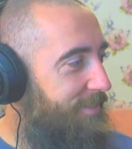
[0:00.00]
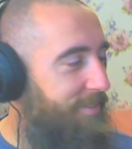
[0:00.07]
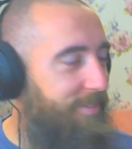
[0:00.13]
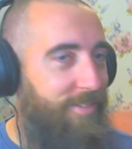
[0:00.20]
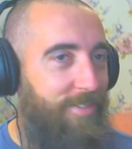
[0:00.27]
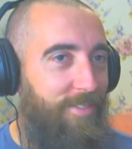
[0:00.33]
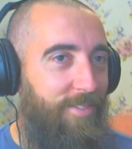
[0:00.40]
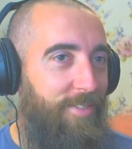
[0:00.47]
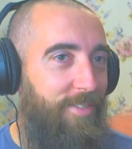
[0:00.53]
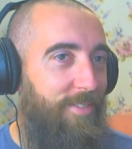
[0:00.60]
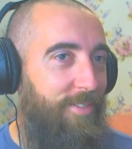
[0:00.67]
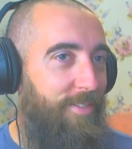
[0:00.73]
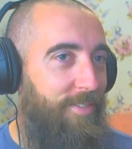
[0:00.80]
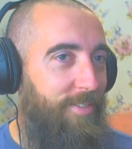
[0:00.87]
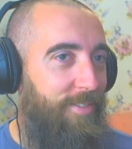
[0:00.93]

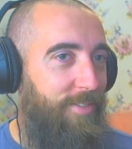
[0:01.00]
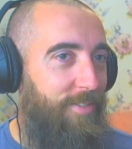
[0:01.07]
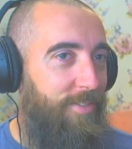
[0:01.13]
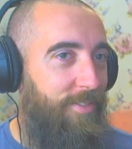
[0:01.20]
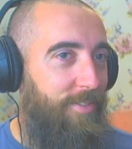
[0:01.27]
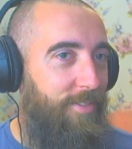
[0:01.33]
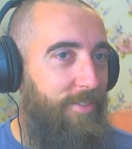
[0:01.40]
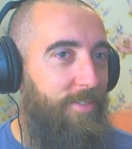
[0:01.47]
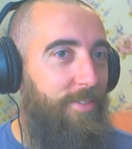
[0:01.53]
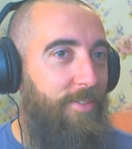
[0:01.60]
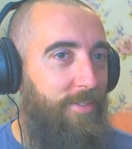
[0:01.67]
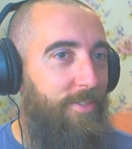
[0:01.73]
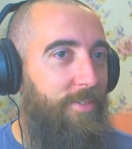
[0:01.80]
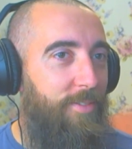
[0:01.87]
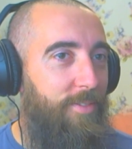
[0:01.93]

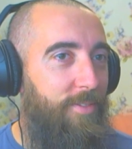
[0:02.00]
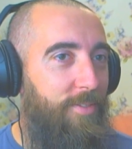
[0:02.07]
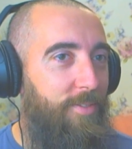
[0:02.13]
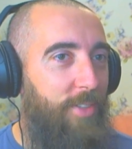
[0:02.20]
(silent)